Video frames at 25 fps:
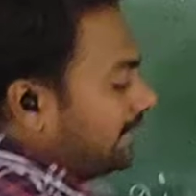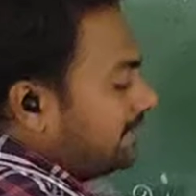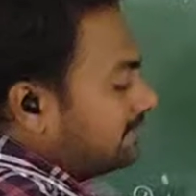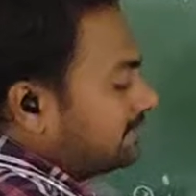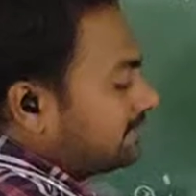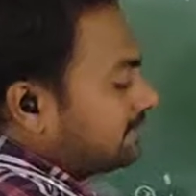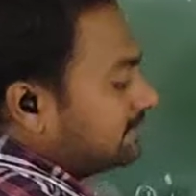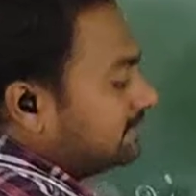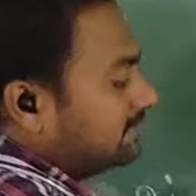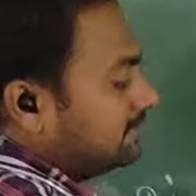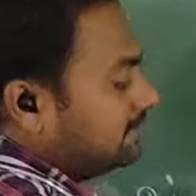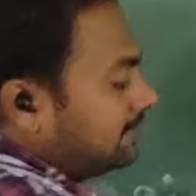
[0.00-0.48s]

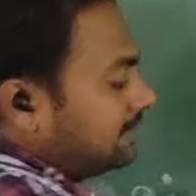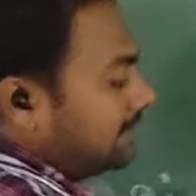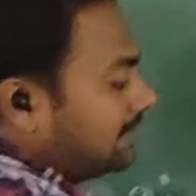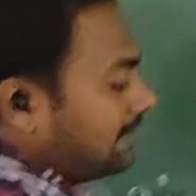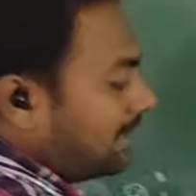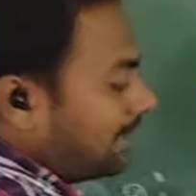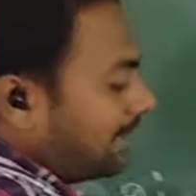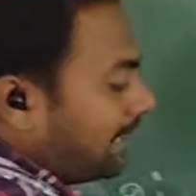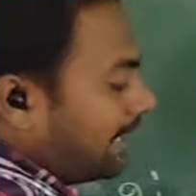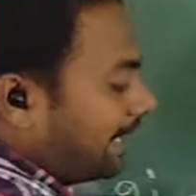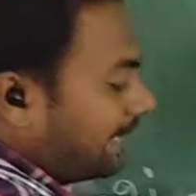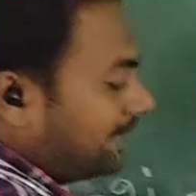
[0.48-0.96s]
as,
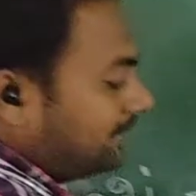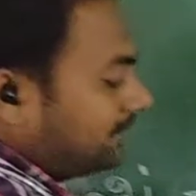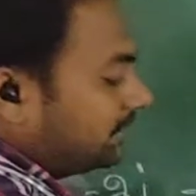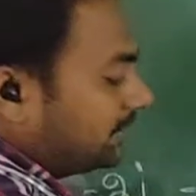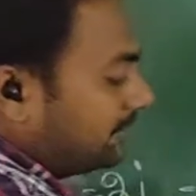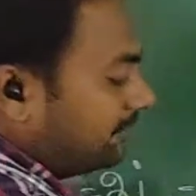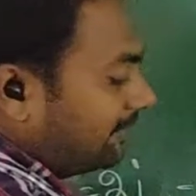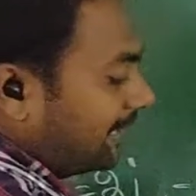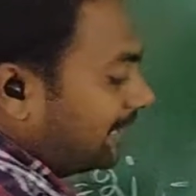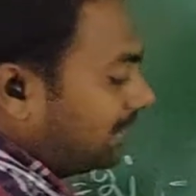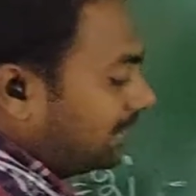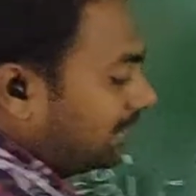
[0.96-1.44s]
I3
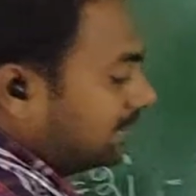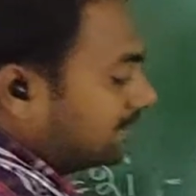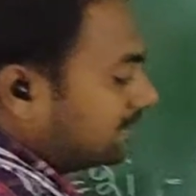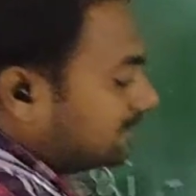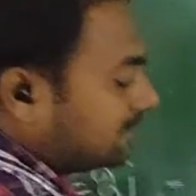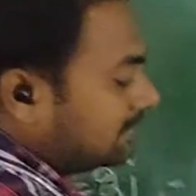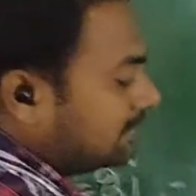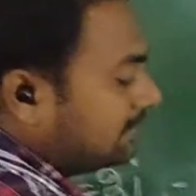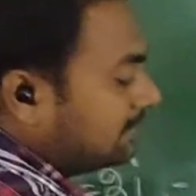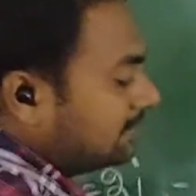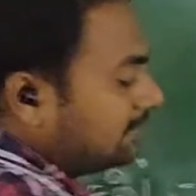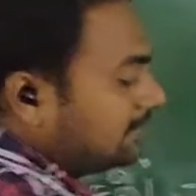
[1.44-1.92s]
value
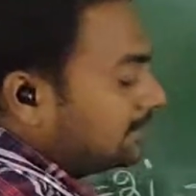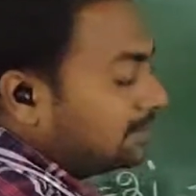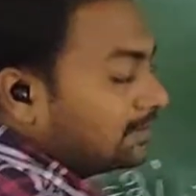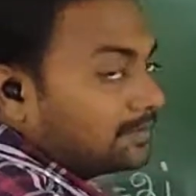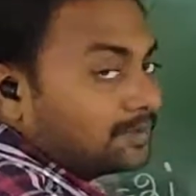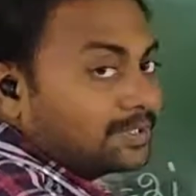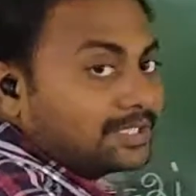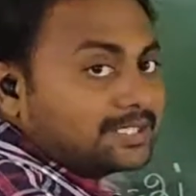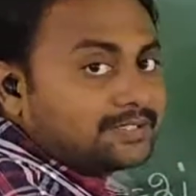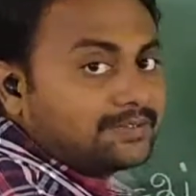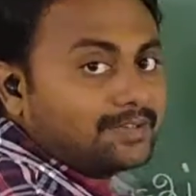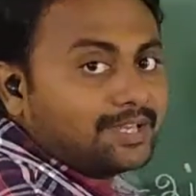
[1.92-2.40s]
as.
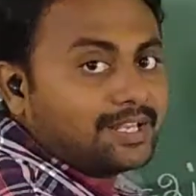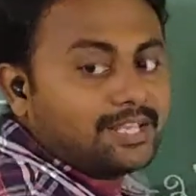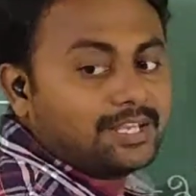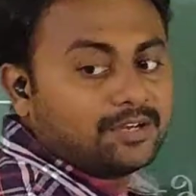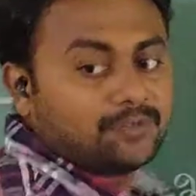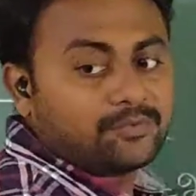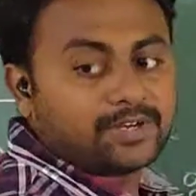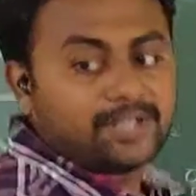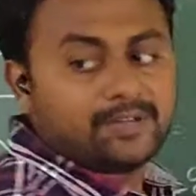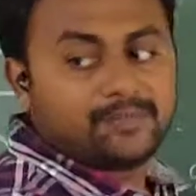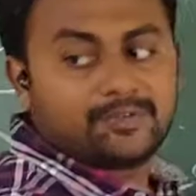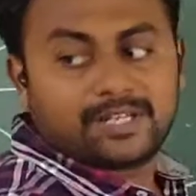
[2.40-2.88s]
What is the
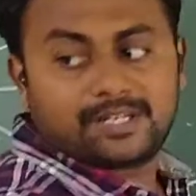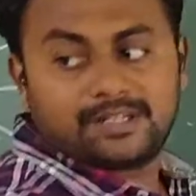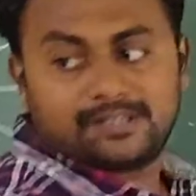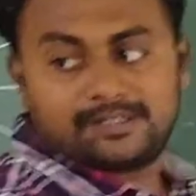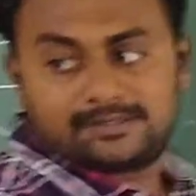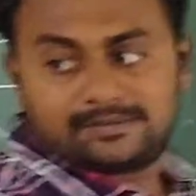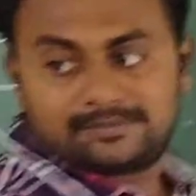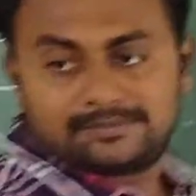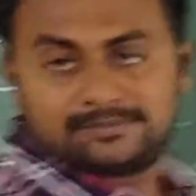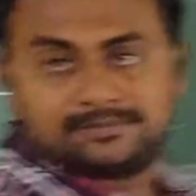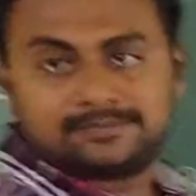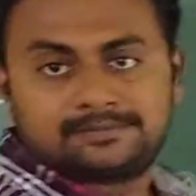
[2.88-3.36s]
value of
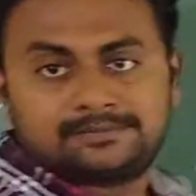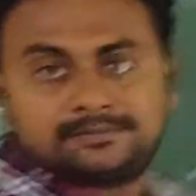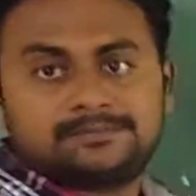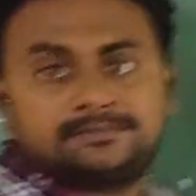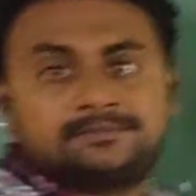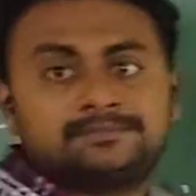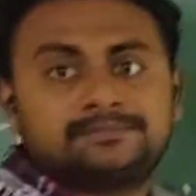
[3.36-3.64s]
I1?